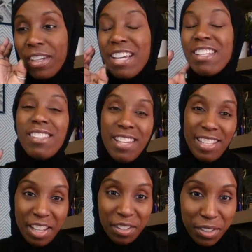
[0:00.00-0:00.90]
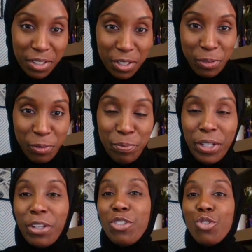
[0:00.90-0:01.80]
it's things I need to know,
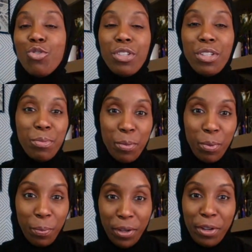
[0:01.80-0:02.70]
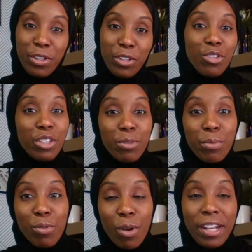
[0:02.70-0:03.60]
because you need to be prepared and you need to
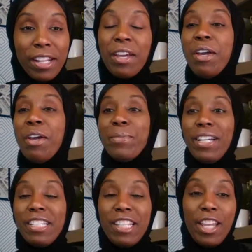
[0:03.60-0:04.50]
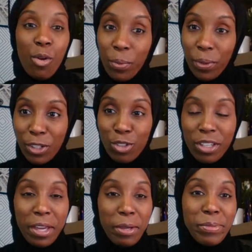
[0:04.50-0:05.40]
be ready, because they don't play no
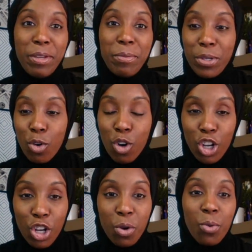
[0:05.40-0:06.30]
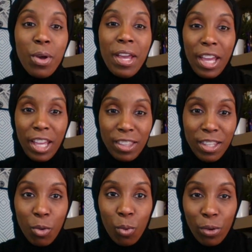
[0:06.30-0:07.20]
games. They be on go and
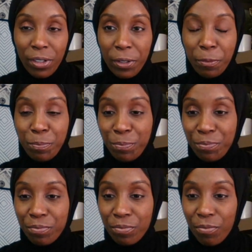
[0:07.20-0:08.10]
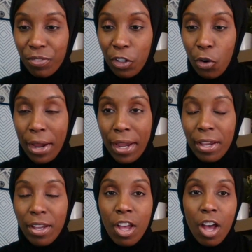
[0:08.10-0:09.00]
they're working.
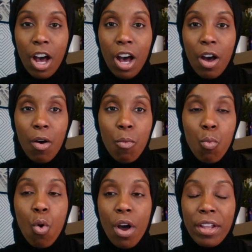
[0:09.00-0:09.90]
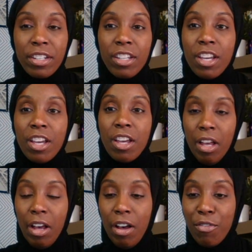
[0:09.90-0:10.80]
Right. One
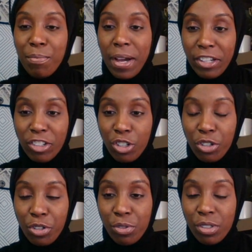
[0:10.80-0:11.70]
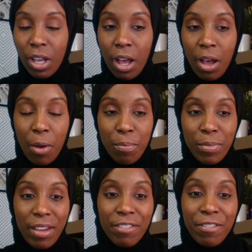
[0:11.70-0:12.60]
of my girls
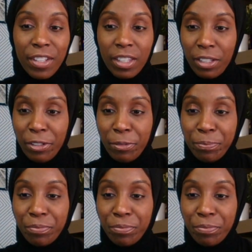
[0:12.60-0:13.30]
in Philly,